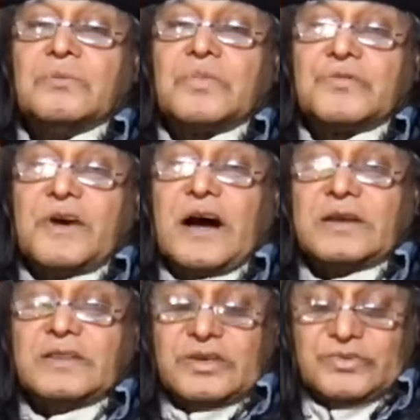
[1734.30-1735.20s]

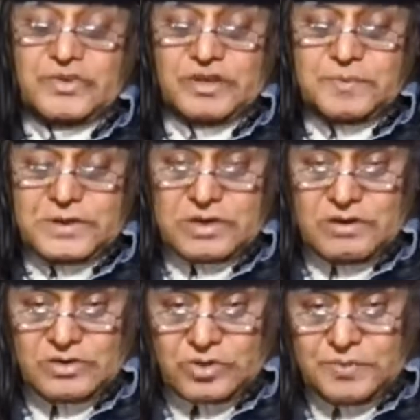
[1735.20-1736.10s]
provide, these
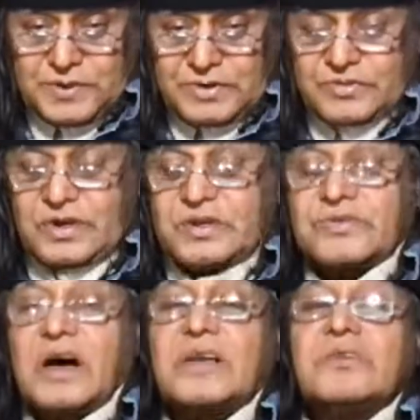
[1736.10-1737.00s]
particular topics are
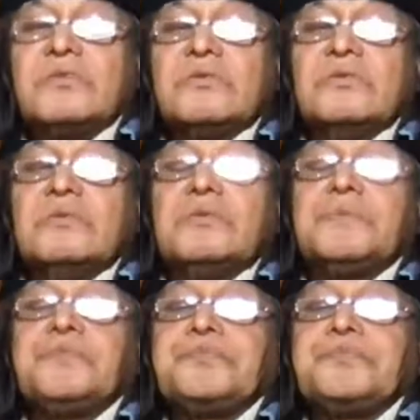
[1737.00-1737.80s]
designed to